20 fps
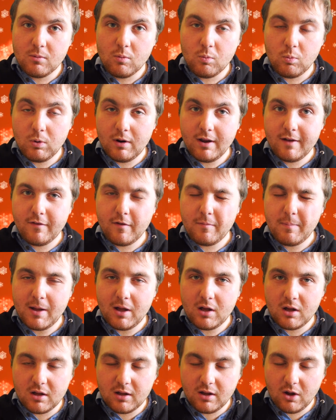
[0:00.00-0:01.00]
Whatever
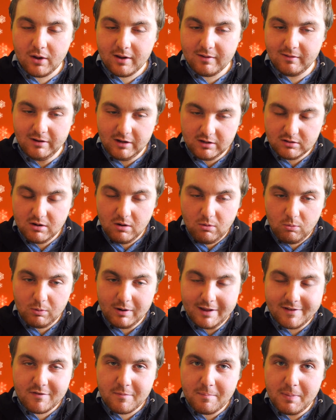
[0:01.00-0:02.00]

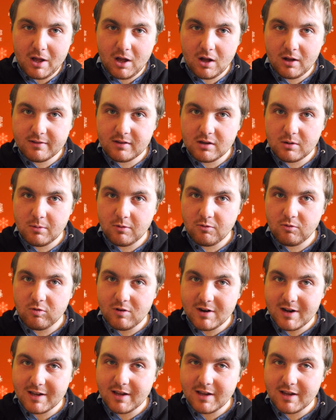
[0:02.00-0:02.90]
party with three